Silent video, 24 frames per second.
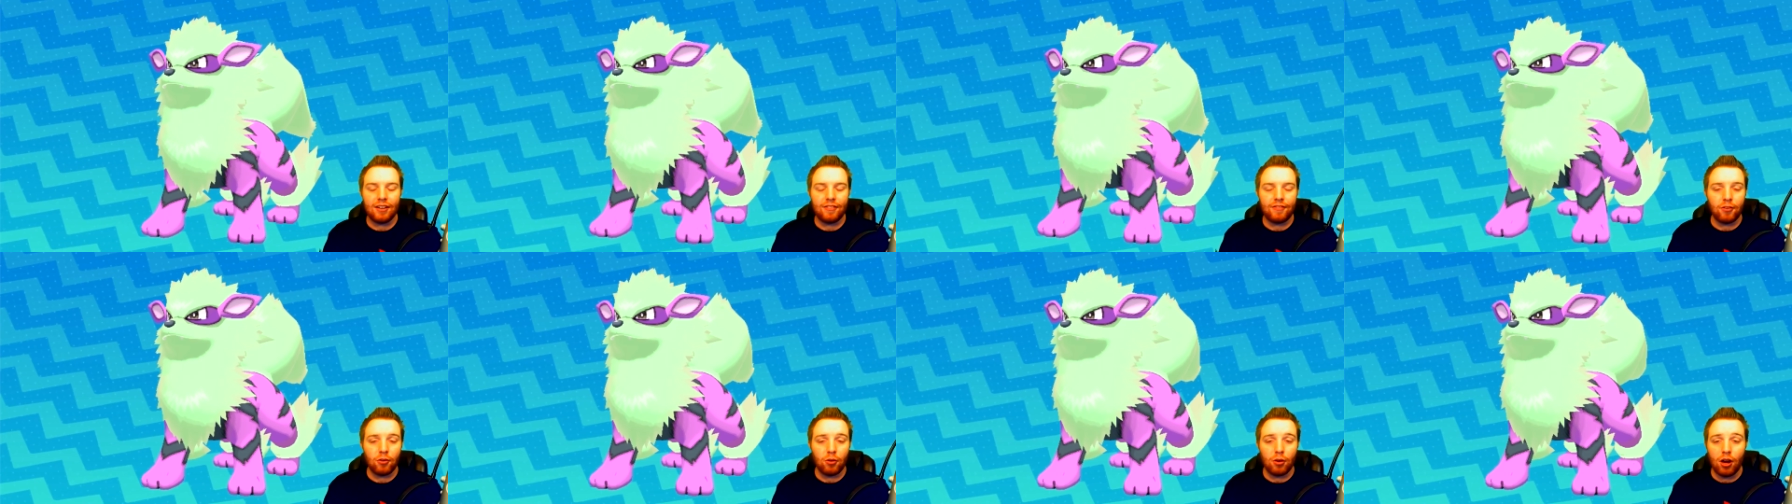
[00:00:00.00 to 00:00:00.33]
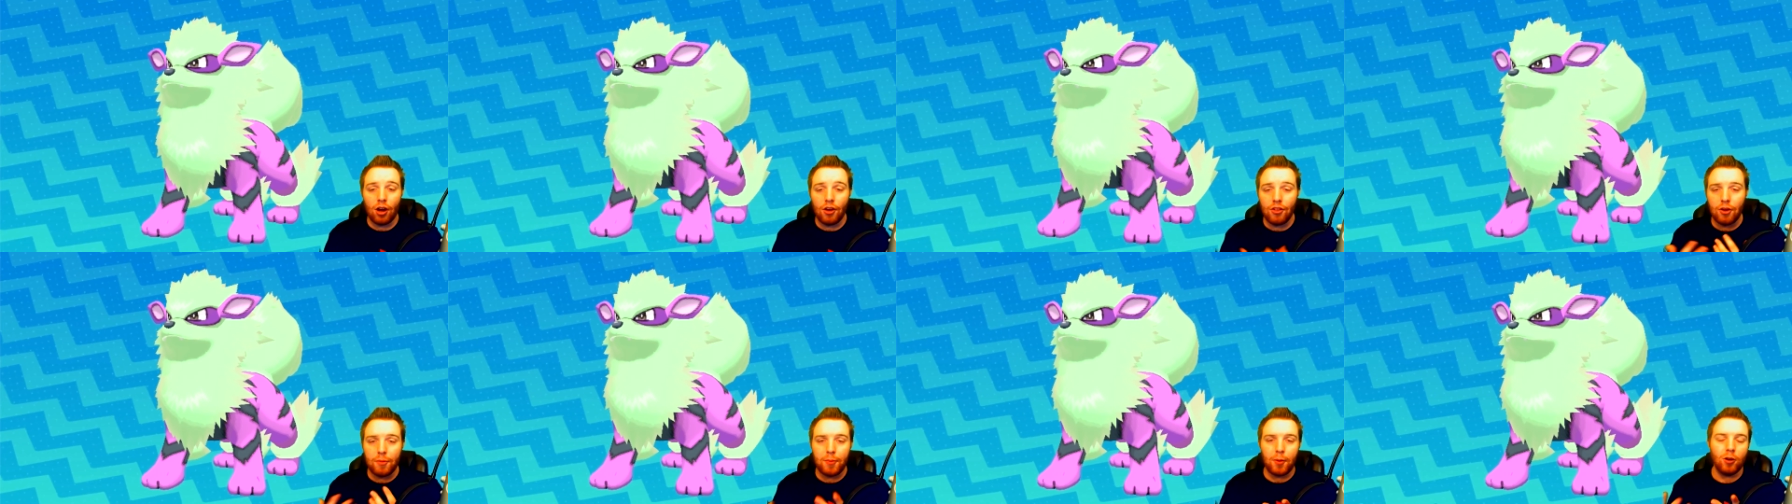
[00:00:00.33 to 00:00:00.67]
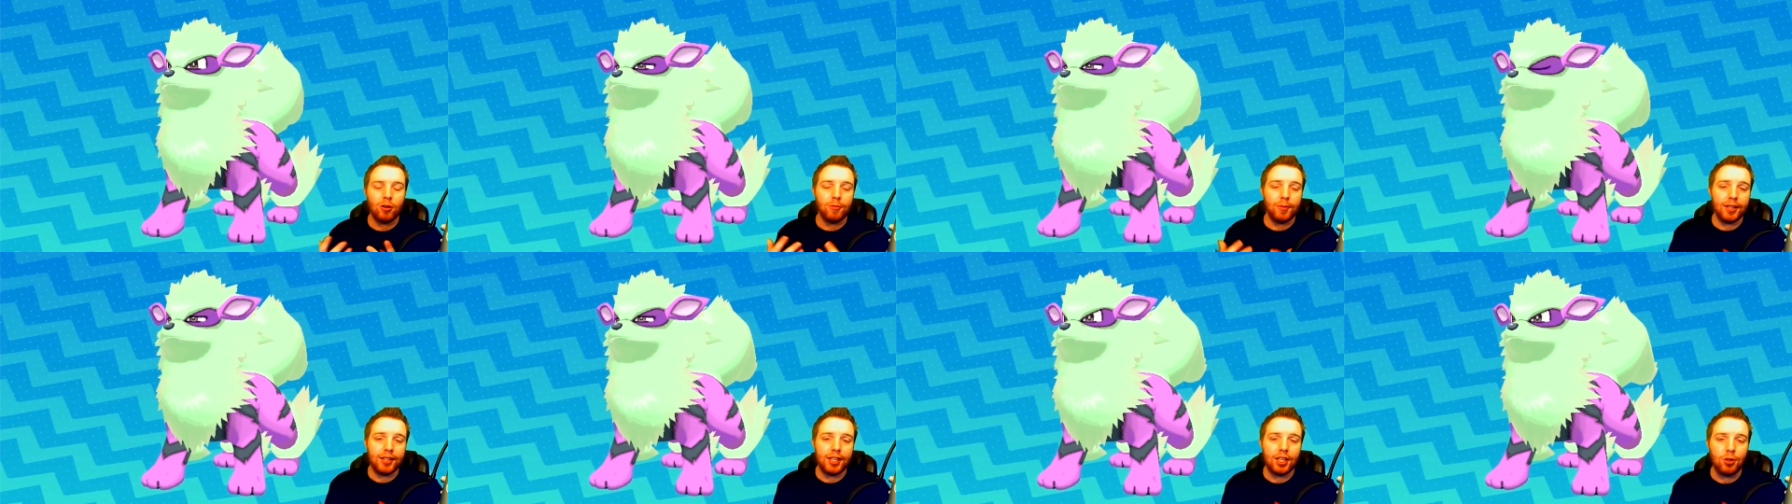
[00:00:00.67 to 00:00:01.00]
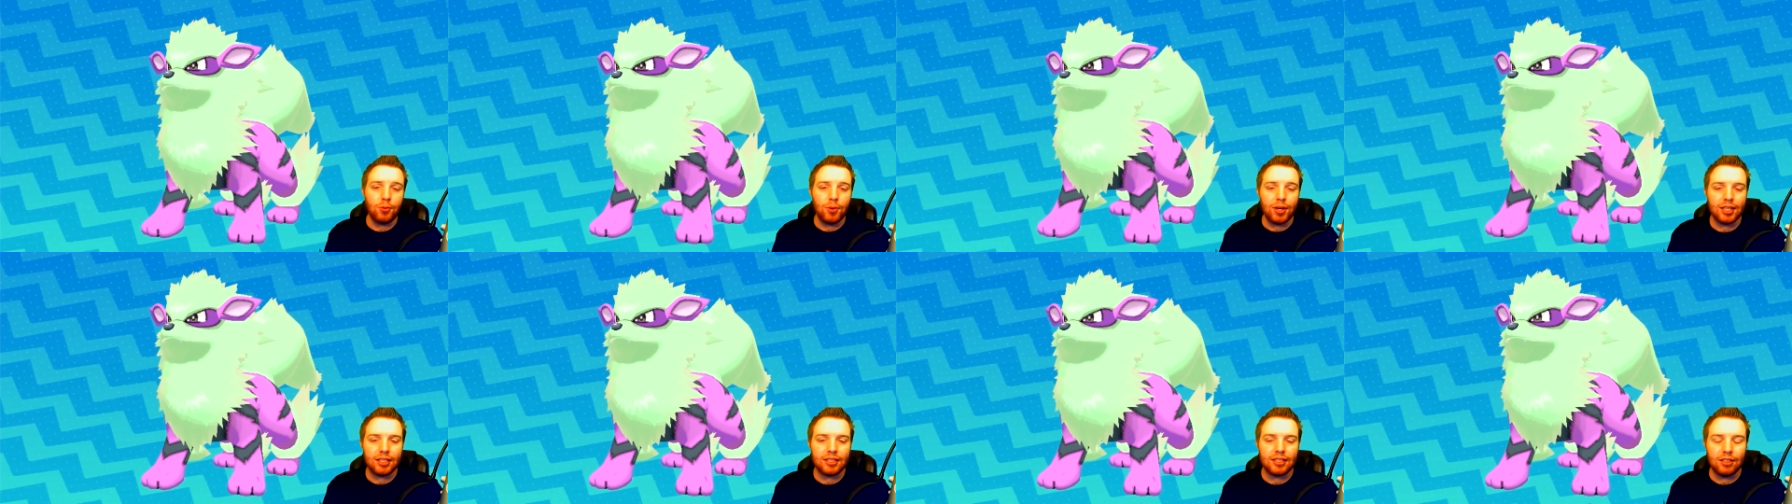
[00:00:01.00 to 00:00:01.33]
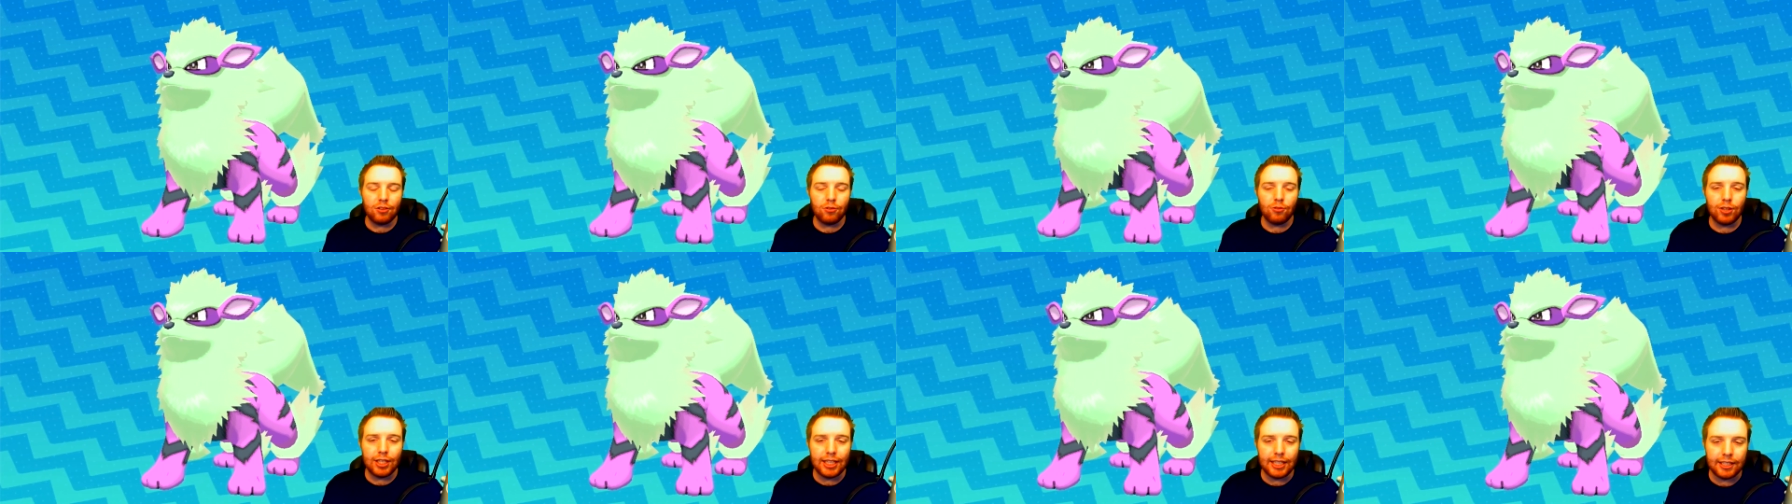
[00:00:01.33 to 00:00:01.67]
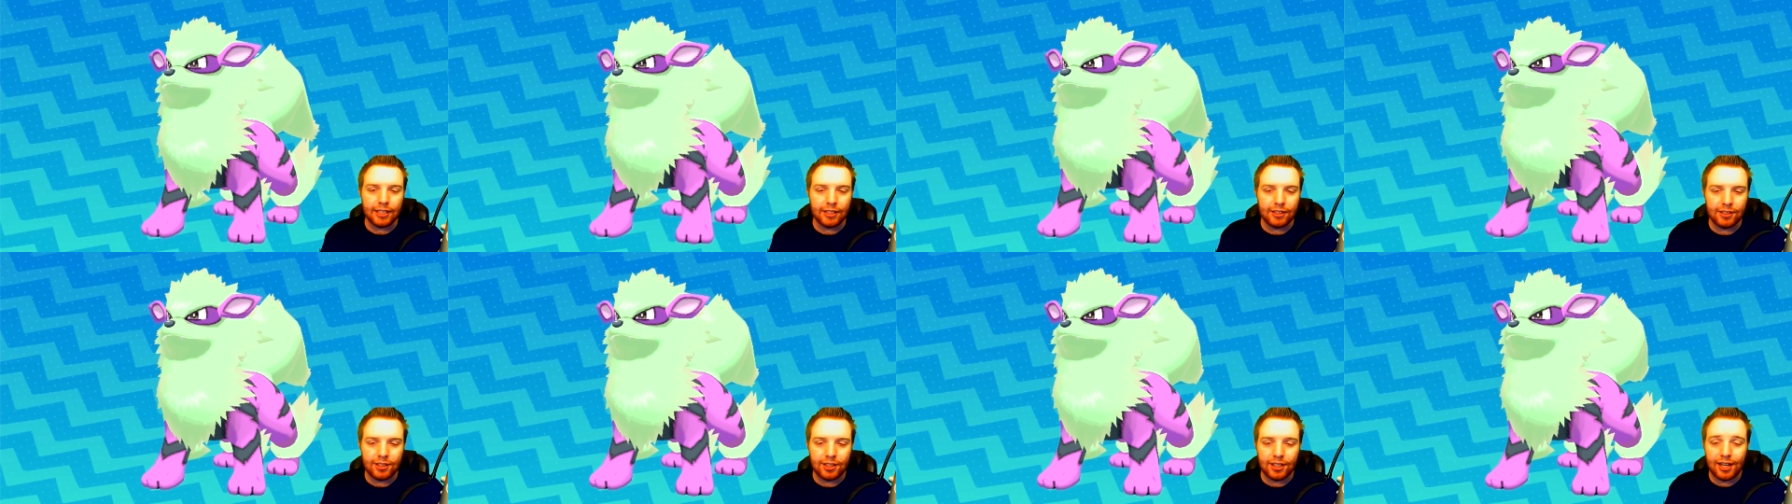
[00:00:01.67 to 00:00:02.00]
for other Pokemon that you want to see
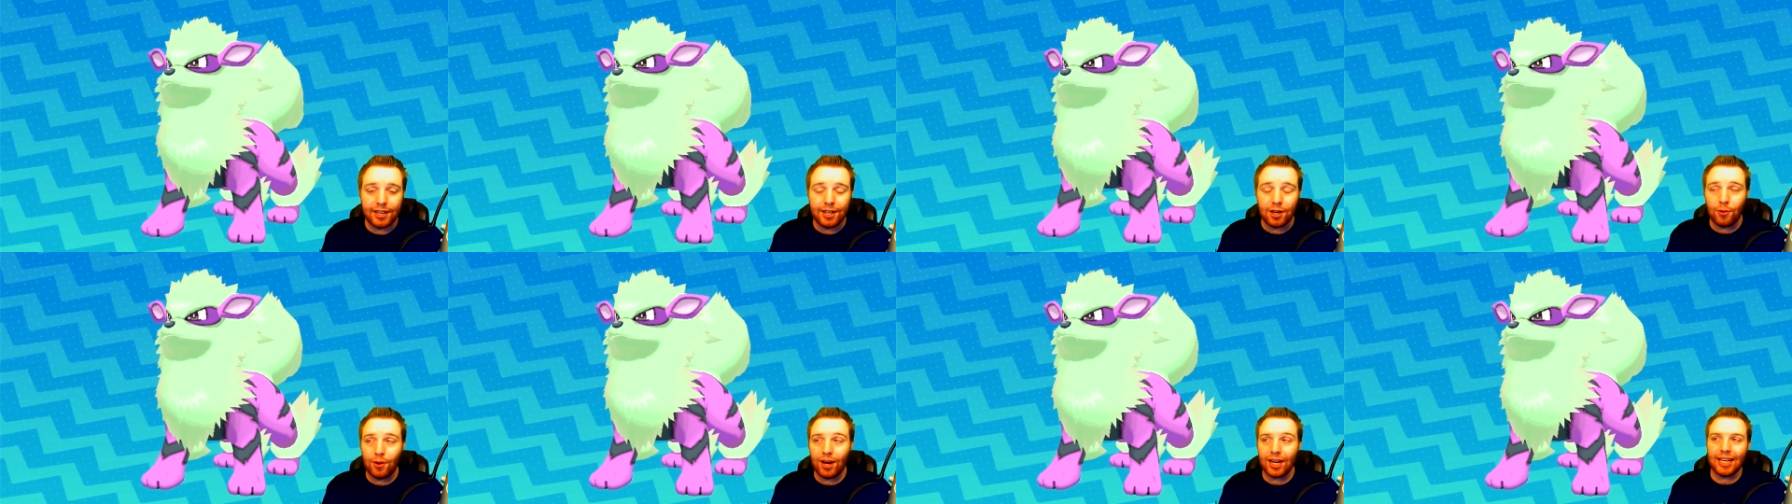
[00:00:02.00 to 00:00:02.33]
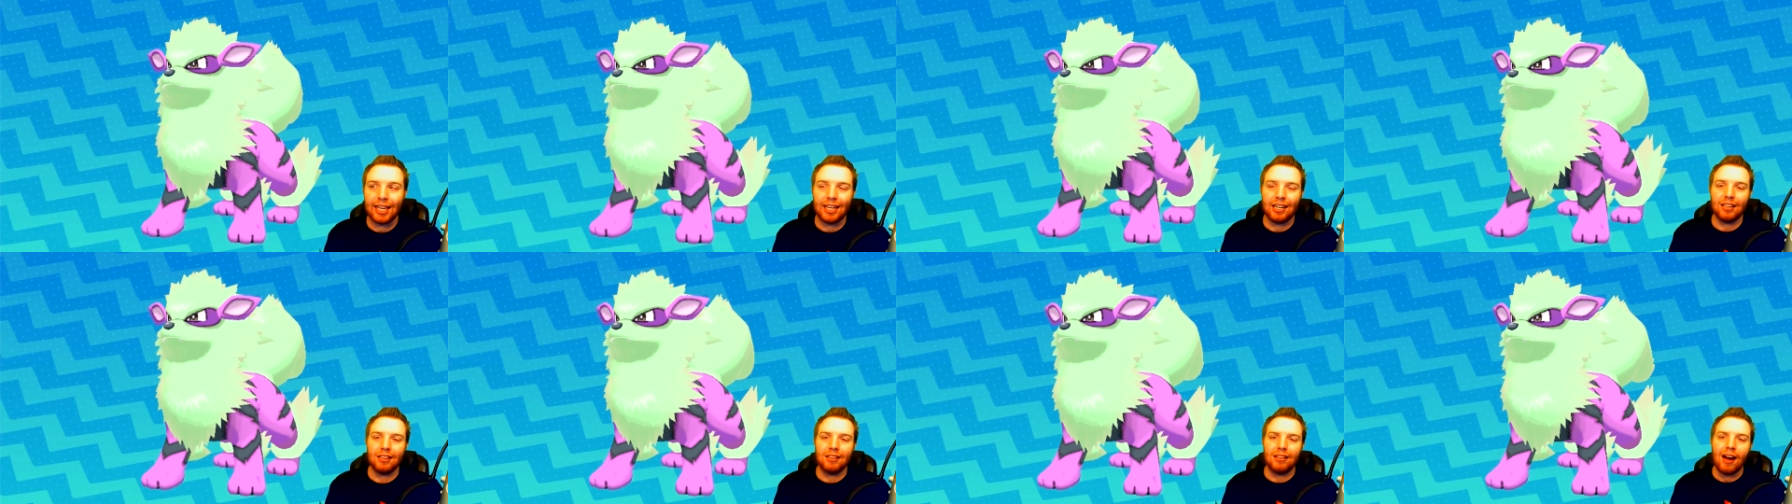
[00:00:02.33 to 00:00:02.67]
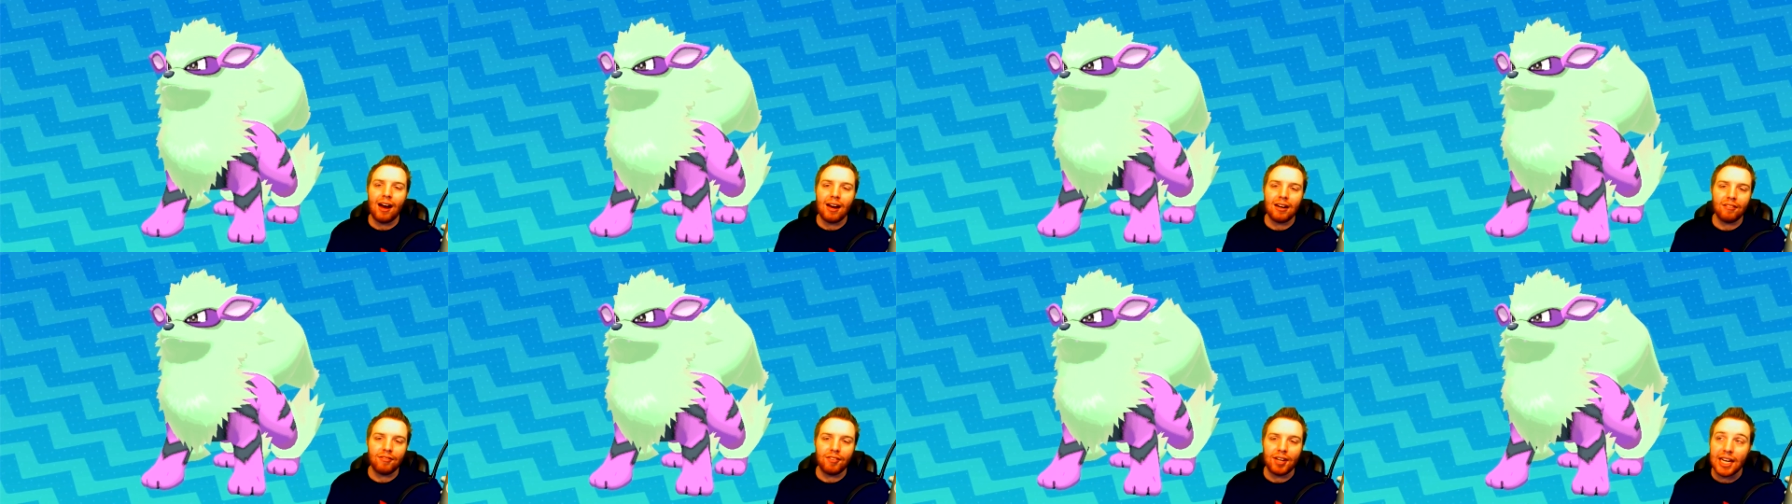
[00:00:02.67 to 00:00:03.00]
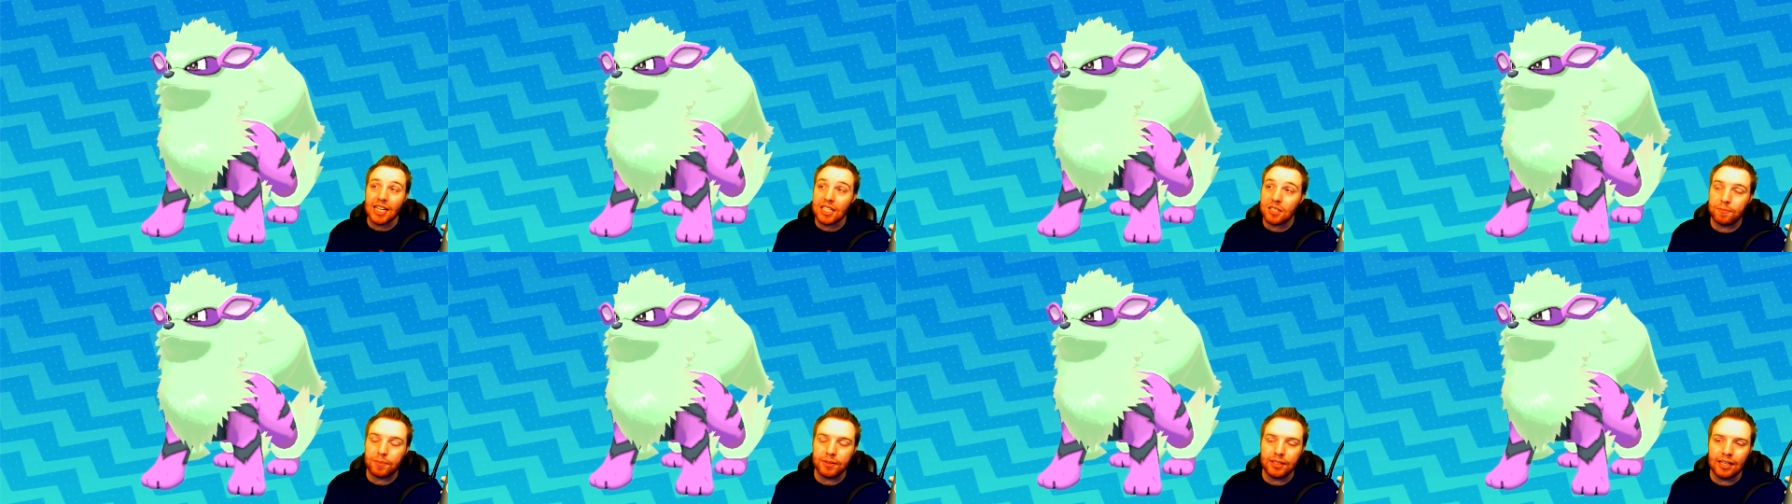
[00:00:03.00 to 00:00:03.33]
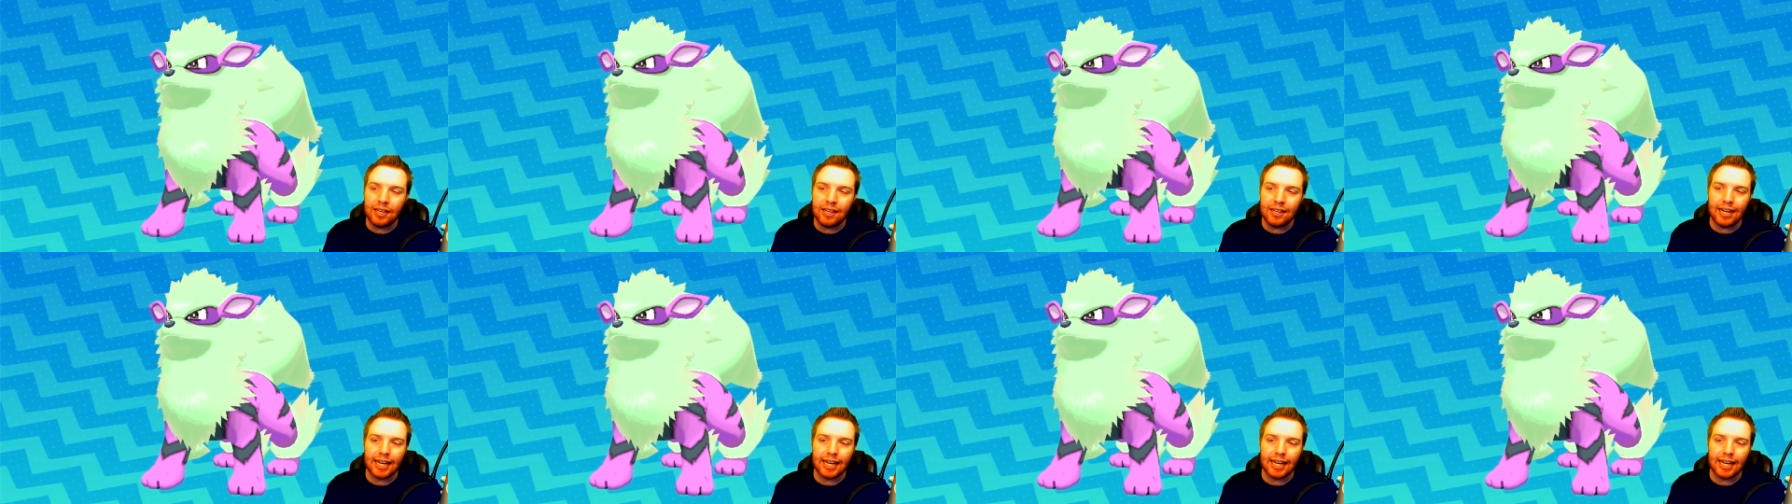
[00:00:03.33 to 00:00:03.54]
recolored, I know I get a lot of Espeon,